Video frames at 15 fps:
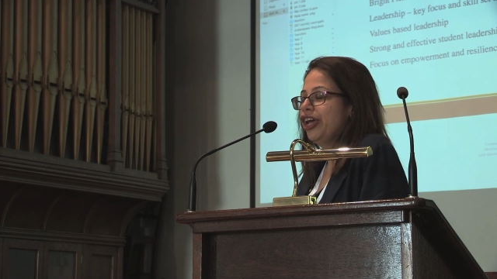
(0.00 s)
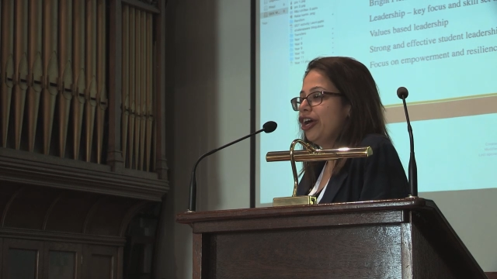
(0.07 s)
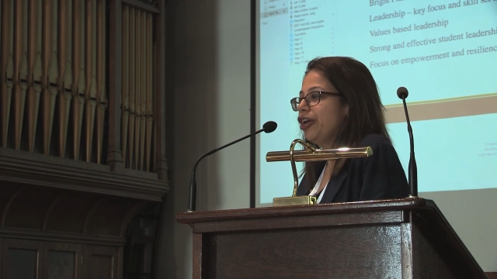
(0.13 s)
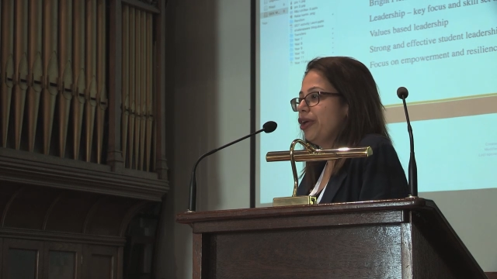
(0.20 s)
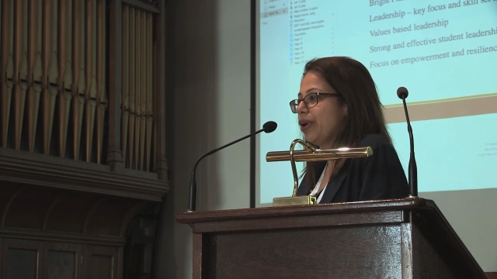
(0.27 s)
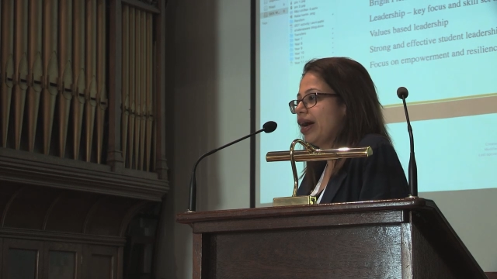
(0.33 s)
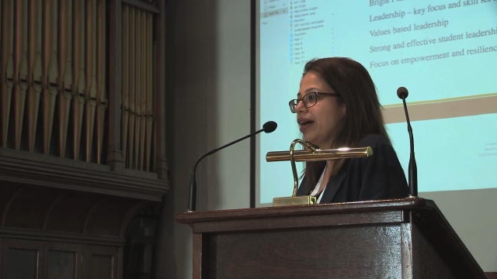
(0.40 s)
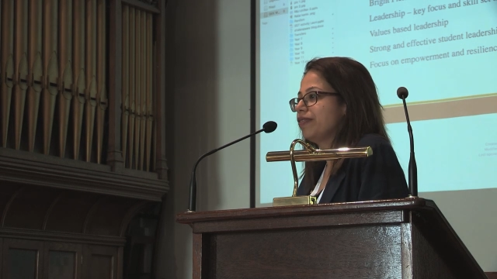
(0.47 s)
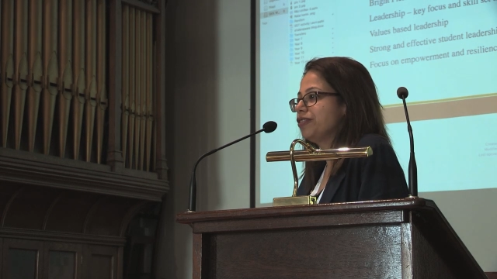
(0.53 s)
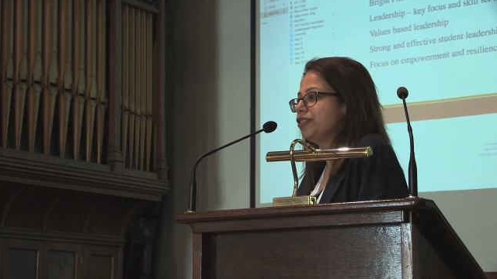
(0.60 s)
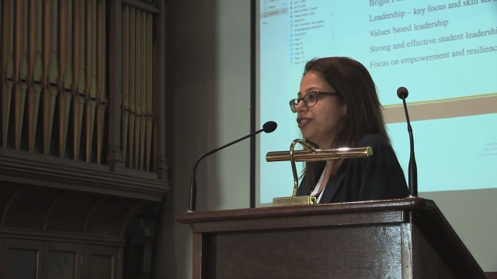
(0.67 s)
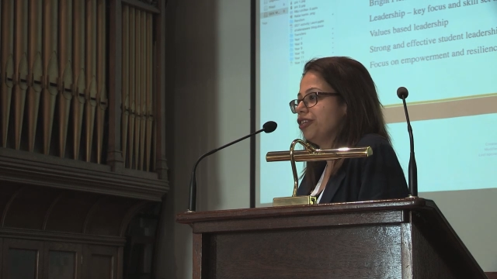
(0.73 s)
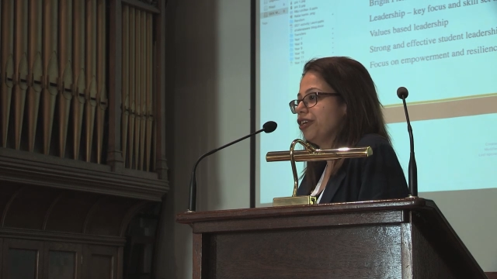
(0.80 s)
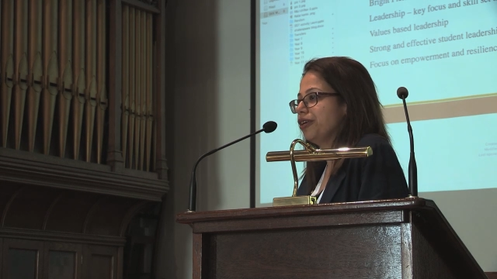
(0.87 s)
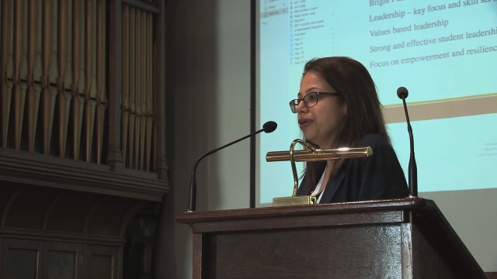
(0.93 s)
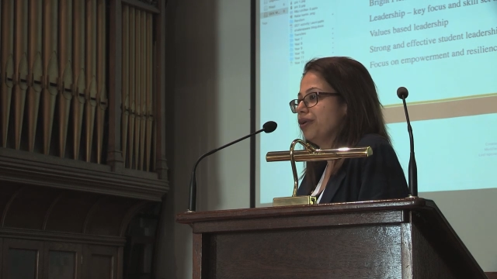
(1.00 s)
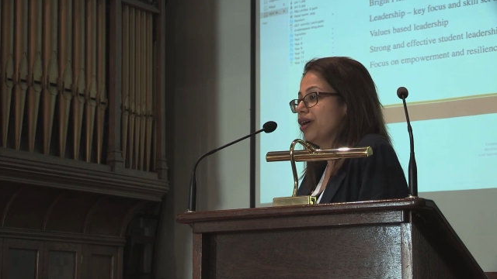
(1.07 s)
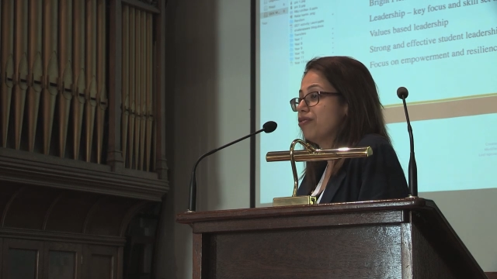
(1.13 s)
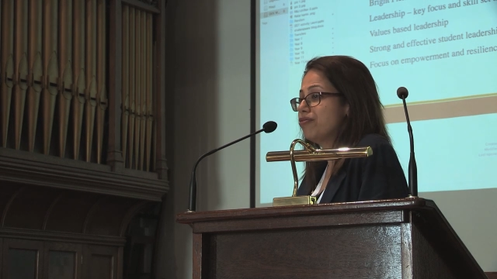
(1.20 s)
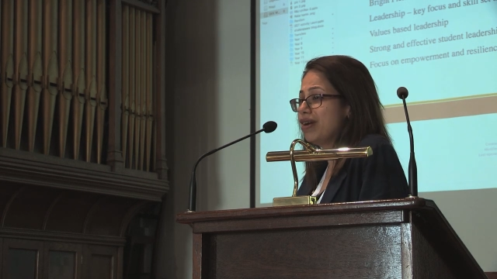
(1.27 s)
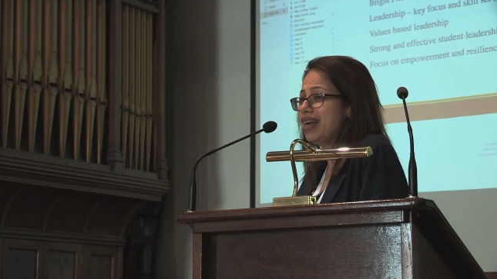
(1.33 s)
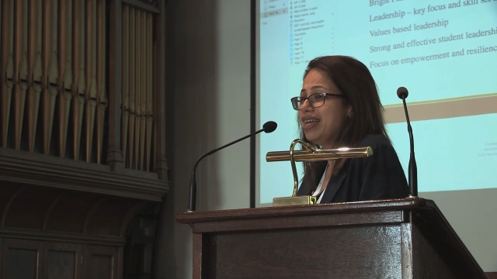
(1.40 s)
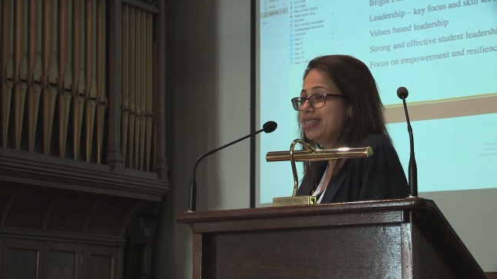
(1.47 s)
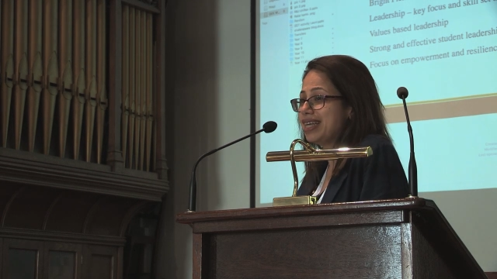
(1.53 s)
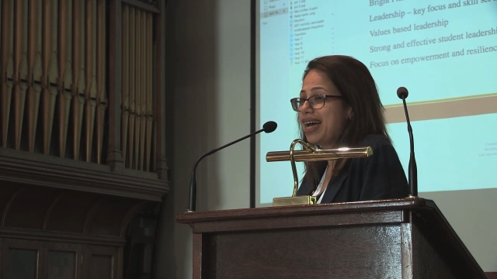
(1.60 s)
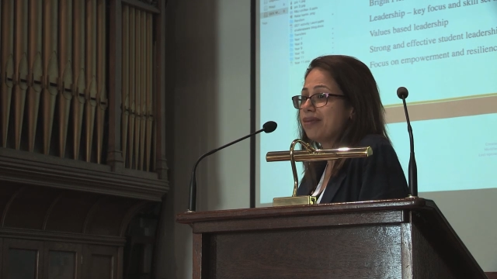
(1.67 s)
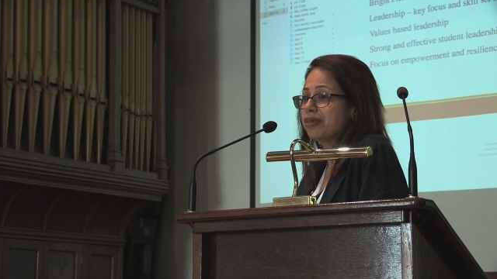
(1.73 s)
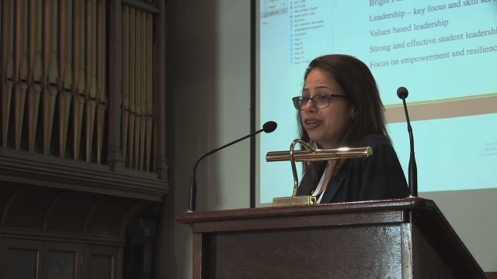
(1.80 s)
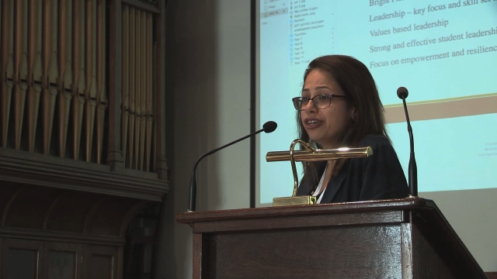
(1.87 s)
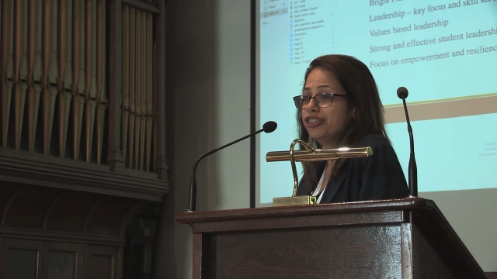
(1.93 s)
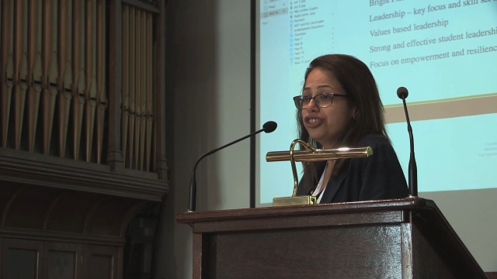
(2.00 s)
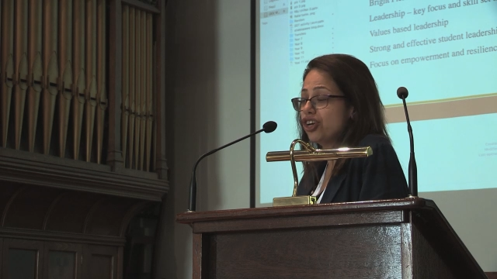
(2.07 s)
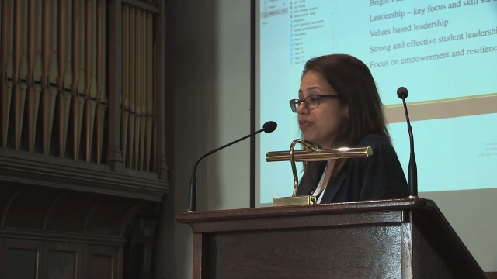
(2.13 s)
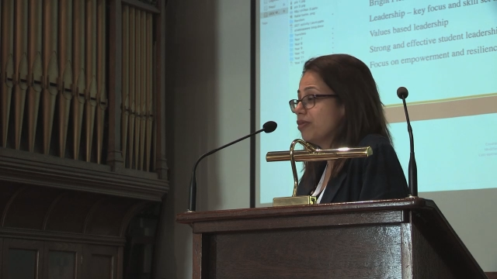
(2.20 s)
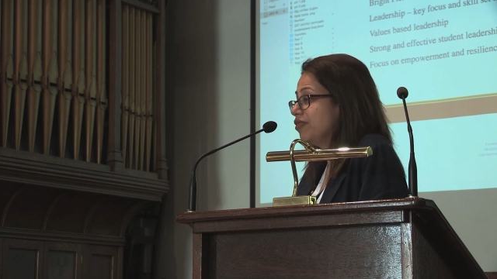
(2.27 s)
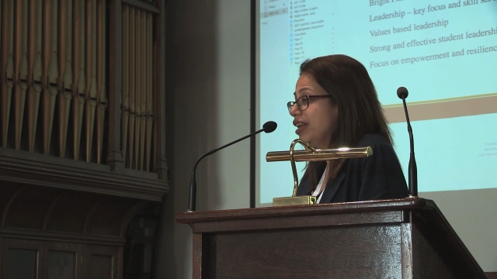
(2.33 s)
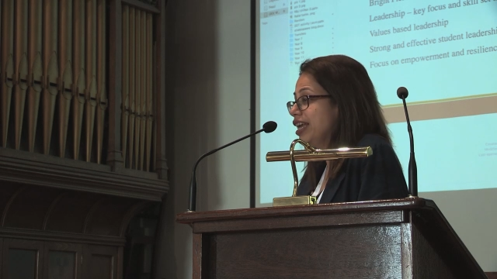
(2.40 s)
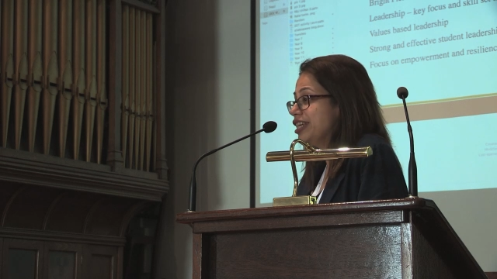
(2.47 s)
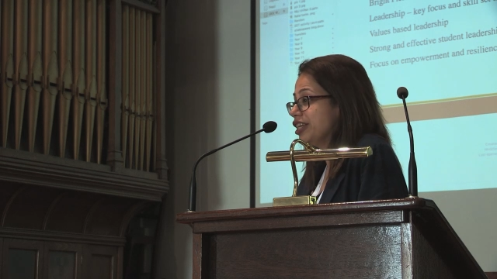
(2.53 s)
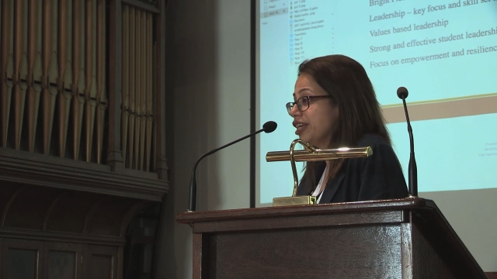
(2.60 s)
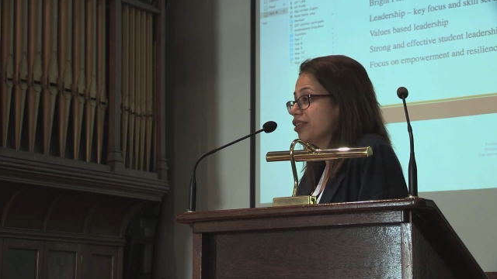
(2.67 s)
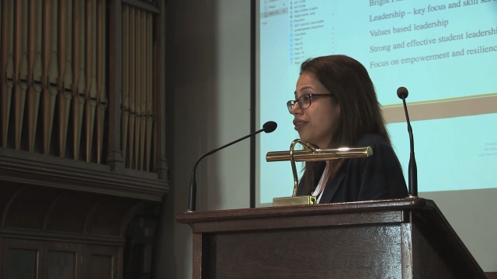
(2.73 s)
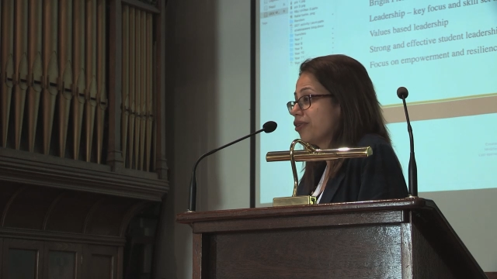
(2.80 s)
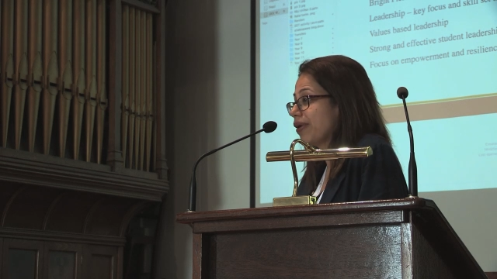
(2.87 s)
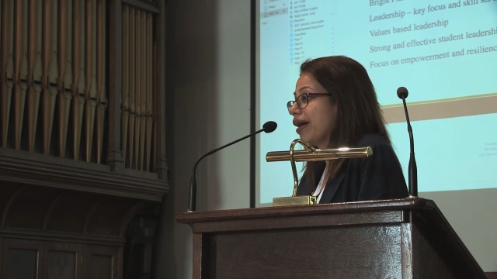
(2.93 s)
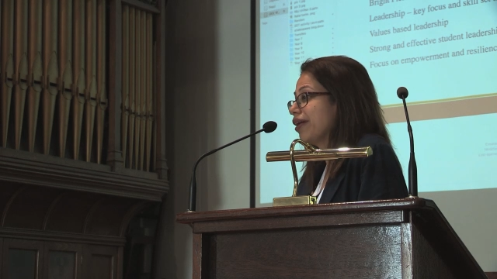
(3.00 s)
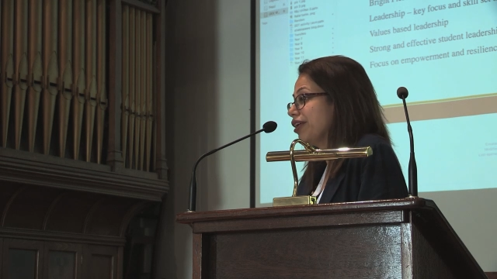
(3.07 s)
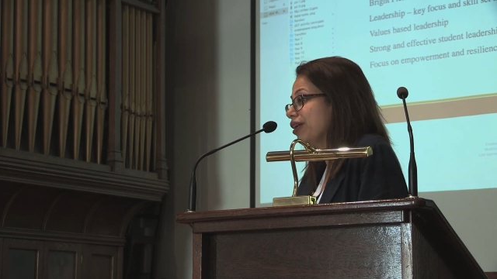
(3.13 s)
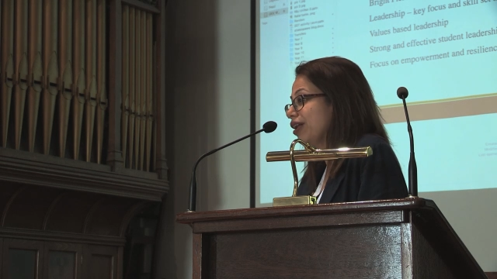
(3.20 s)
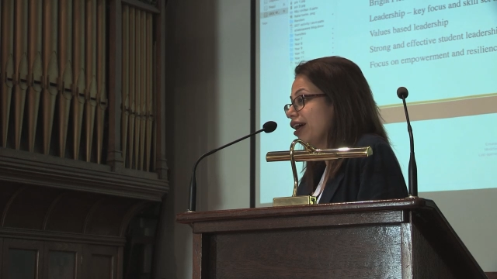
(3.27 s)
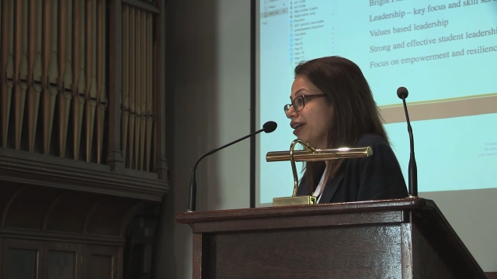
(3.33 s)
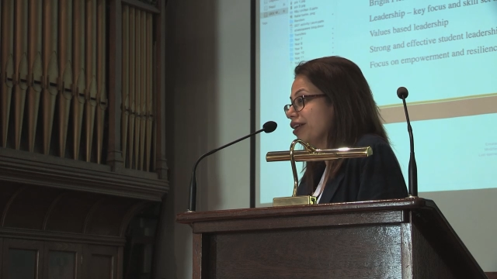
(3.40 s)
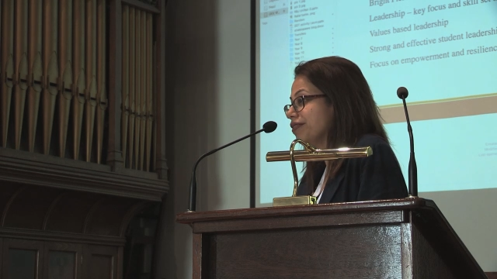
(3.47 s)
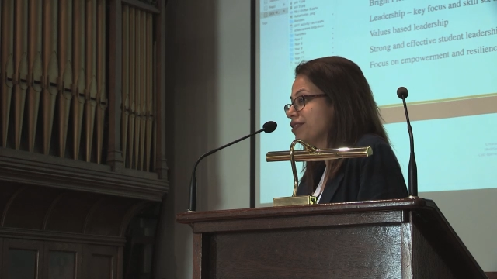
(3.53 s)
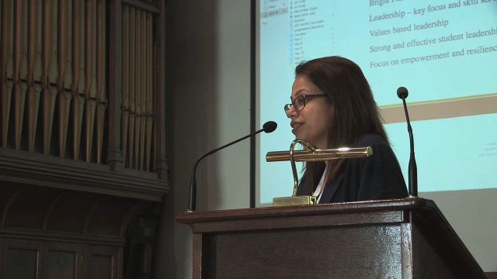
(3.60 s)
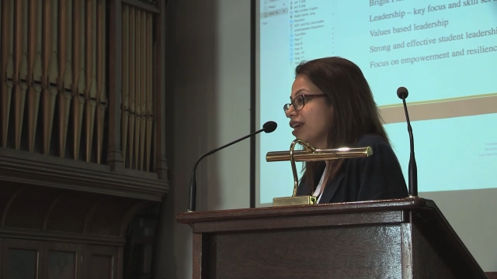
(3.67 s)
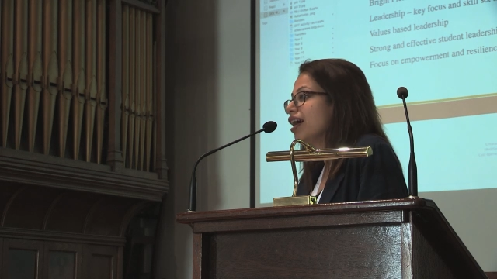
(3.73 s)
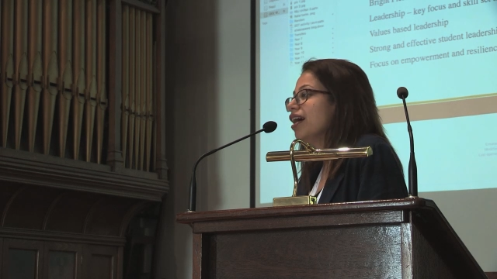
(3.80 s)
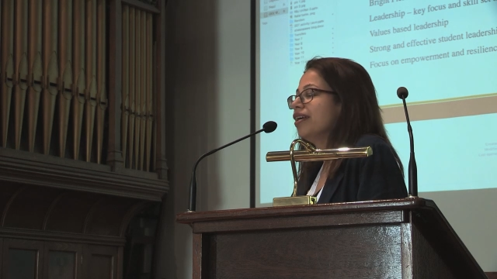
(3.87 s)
who you have to do a really damn good job of leading throughout your lives.